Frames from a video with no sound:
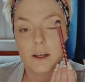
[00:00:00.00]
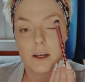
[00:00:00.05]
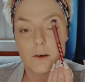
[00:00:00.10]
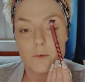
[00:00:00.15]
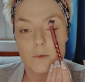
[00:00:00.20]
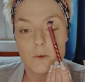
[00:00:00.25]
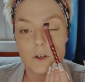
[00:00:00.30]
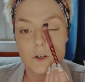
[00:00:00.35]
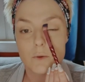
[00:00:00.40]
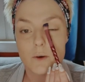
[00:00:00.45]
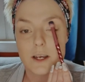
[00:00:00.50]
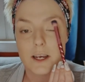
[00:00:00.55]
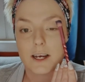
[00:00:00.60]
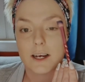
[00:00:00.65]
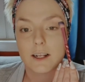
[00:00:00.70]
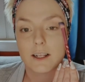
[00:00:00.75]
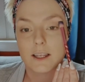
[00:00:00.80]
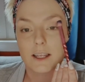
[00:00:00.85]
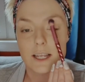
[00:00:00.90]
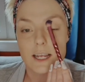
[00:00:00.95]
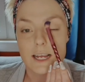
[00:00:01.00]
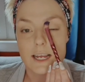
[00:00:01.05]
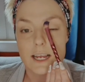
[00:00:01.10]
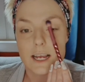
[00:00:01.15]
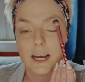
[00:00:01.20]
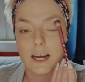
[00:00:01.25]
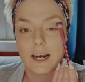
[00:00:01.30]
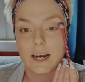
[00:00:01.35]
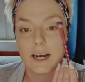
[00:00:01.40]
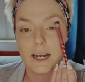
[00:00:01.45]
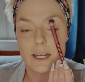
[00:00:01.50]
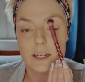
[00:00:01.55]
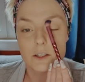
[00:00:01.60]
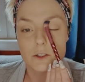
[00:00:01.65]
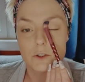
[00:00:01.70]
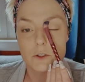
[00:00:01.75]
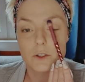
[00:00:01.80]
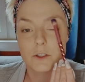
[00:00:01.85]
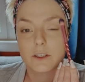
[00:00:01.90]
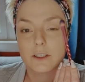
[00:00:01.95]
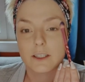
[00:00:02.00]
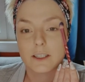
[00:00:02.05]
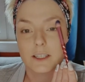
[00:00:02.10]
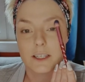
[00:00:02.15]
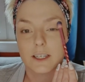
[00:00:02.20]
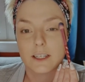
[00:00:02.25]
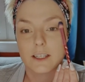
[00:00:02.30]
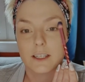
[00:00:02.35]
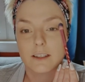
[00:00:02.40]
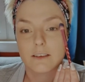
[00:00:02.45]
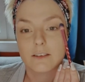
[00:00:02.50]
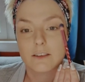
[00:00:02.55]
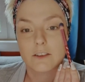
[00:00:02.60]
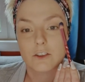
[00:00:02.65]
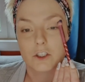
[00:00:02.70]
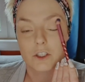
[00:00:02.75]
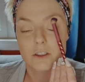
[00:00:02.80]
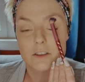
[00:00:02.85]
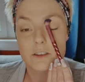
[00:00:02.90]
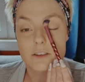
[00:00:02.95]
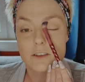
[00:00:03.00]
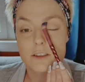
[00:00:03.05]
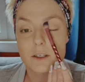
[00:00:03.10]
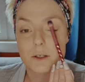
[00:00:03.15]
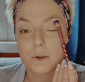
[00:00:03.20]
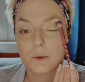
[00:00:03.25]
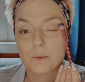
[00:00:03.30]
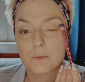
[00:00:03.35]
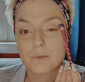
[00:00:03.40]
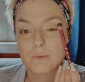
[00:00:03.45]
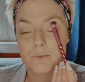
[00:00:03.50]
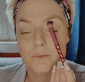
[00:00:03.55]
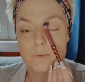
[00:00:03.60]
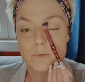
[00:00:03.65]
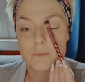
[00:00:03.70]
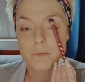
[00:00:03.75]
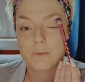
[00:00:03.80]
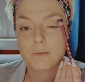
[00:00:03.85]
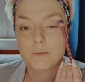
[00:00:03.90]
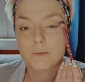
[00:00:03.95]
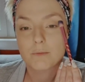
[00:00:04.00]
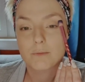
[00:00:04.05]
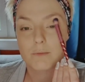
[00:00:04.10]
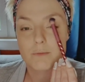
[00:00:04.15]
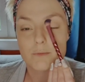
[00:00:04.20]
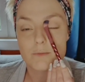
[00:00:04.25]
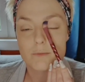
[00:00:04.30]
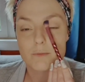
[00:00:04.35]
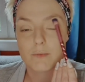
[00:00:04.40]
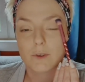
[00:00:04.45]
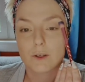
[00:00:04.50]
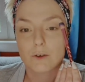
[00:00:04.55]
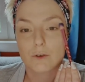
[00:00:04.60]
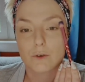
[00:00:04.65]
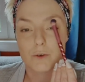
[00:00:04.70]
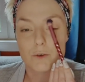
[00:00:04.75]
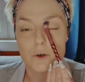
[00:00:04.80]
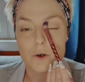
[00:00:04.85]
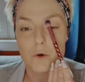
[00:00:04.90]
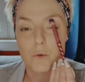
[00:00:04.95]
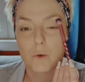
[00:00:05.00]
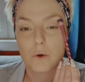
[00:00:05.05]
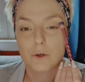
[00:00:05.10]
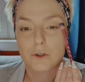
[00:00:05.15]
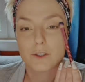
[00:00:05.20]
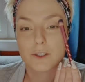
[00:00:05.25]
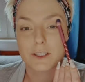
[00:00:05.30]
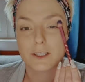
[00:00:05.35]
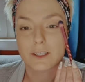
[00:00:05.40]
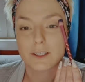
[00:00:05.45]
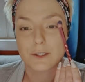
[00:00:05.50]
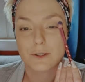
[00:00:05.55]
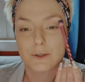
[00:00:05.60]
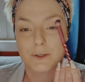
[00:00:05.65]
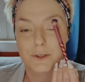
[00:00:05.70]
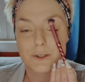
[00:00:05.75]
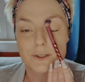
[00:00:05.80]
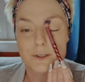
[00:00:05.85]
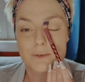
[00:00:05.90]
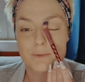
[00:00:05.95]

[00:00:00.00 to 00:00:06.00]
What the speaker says: I want quite a light eye look today that's just, I don't know, a quarantine look.